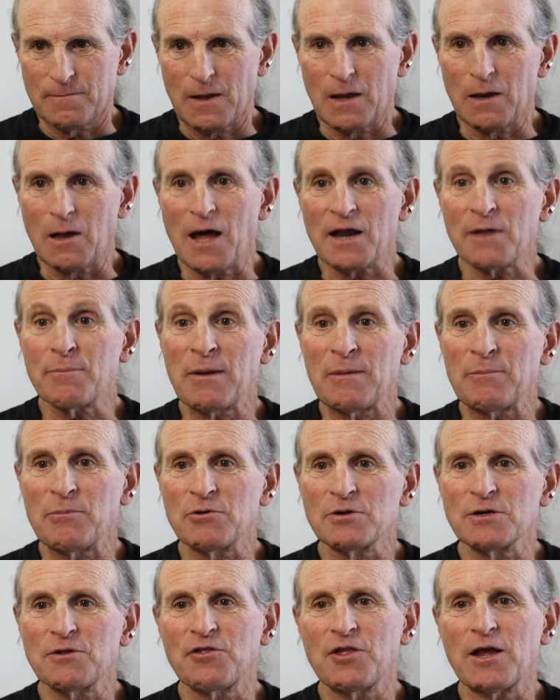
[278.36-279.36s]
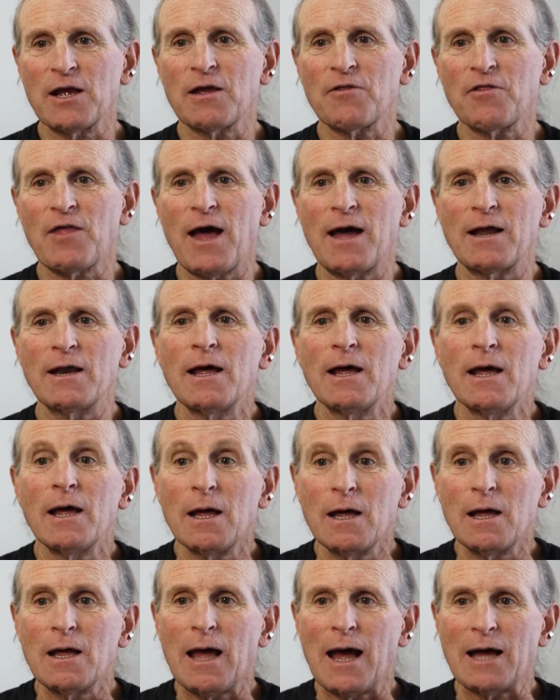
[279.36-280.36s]
A lot of people think that
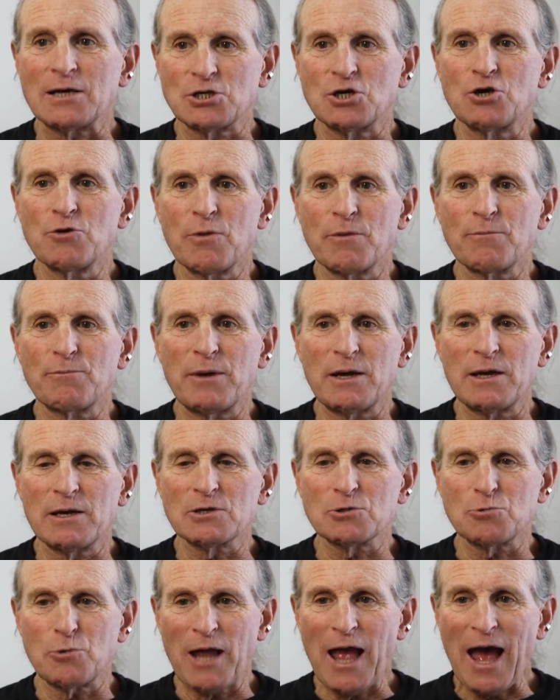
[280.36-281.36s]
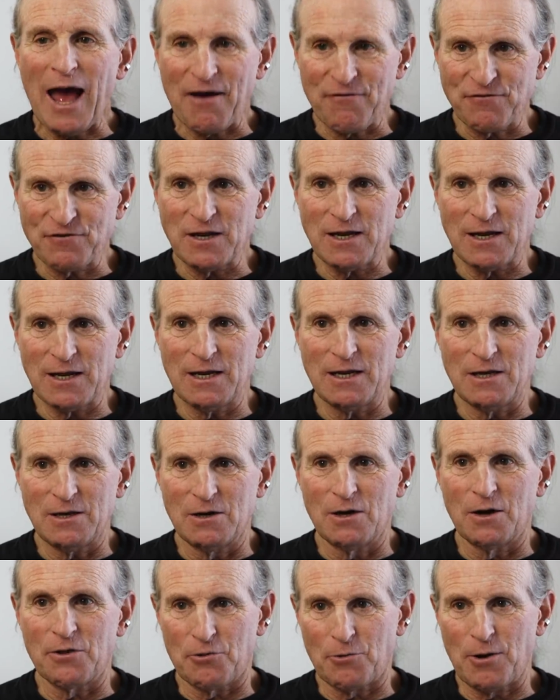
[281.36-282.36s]
as human beings, we have to eat
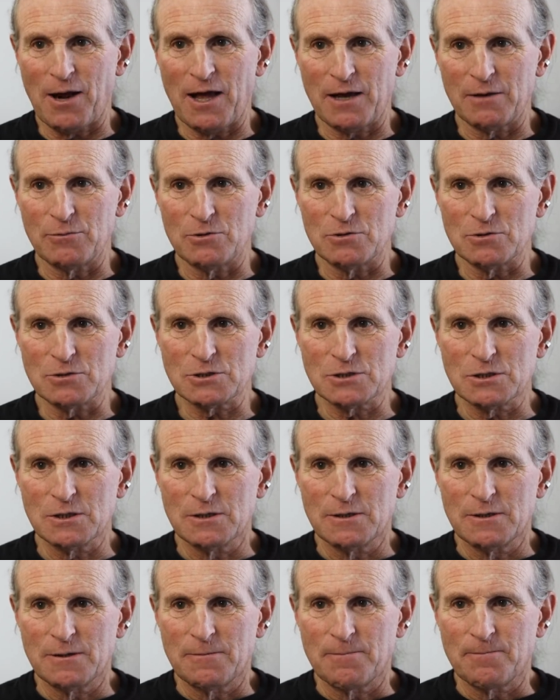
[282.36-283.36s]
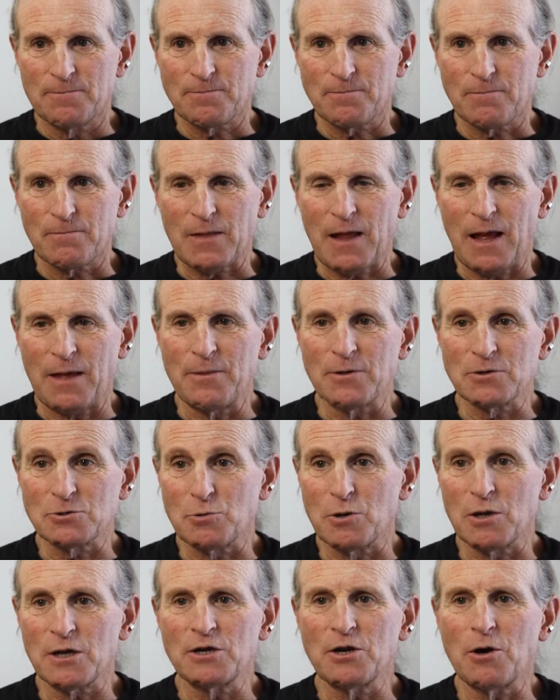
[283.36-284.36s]
other animals. And there's
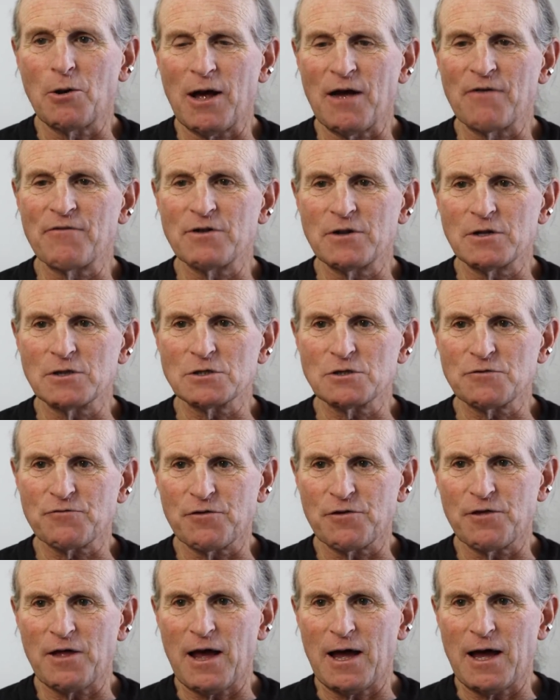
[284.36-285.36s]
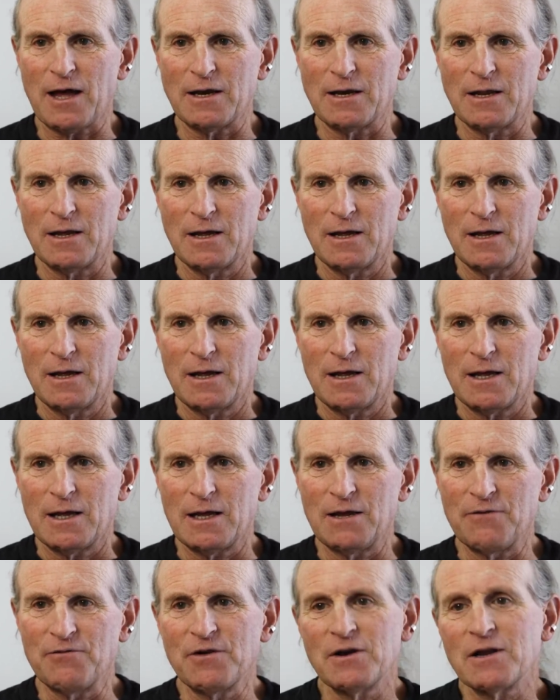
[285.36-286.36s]
really no evidence for that.
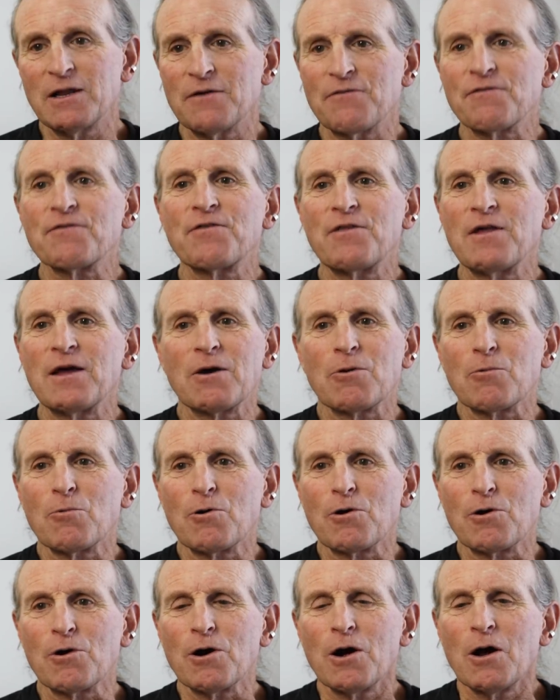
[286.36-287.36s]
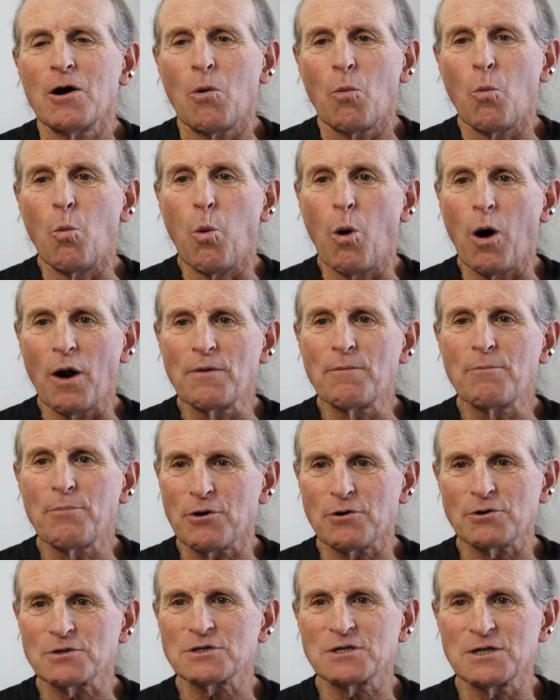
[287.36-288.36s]
Even if there were one
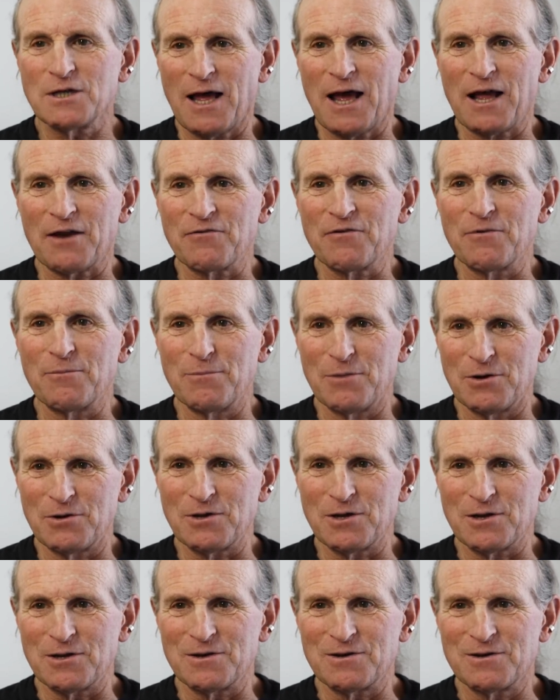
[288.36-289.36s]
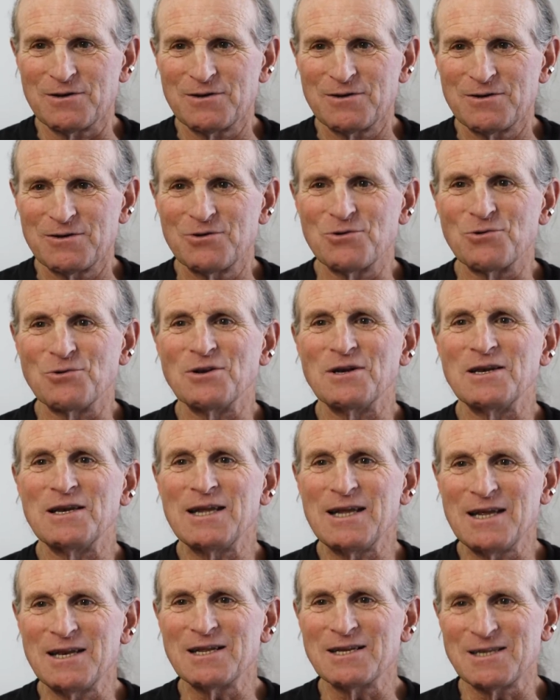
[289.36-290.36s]
person out of a million who
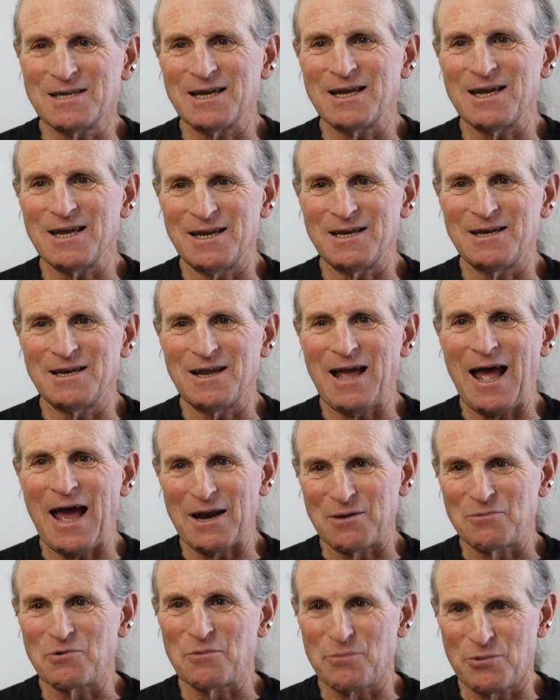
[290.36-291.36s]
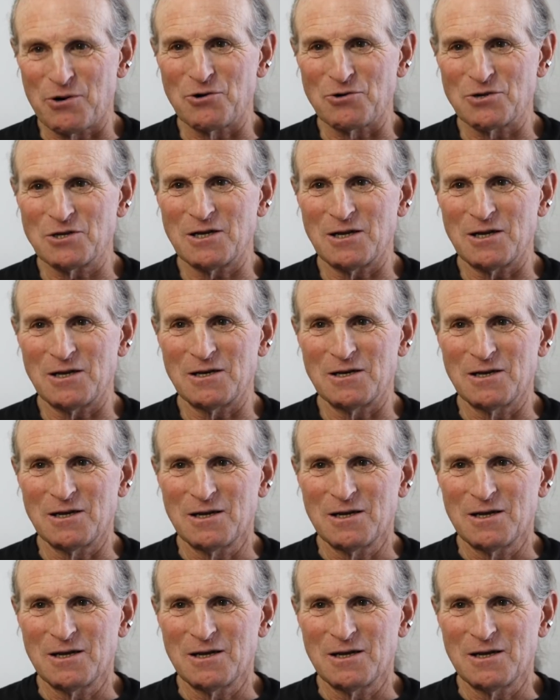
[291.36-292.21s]
needed to eat animal protein,